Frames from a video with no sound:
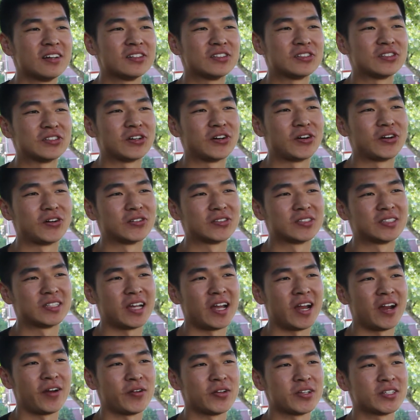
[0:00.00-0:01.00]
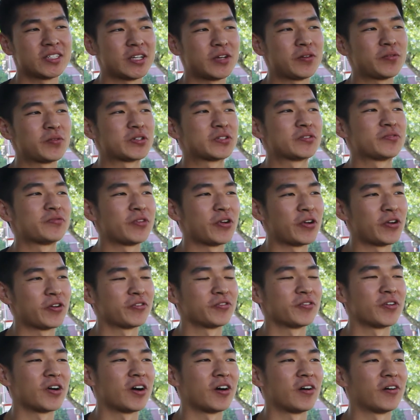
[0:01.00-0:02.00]
So everything was very
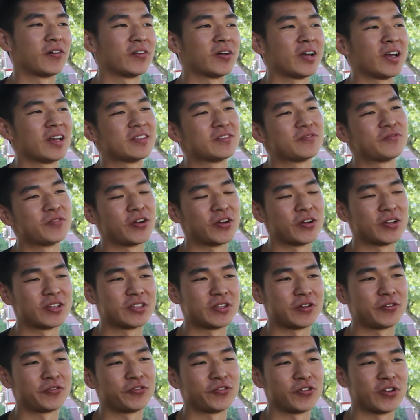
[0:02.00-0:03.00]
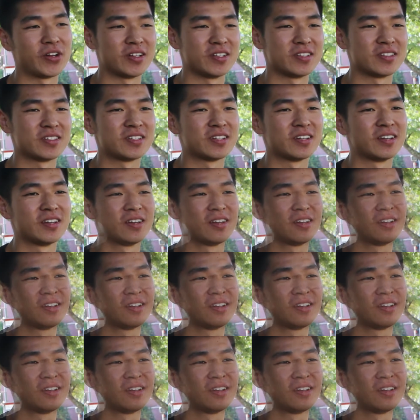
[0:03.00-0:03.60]
fun and very different.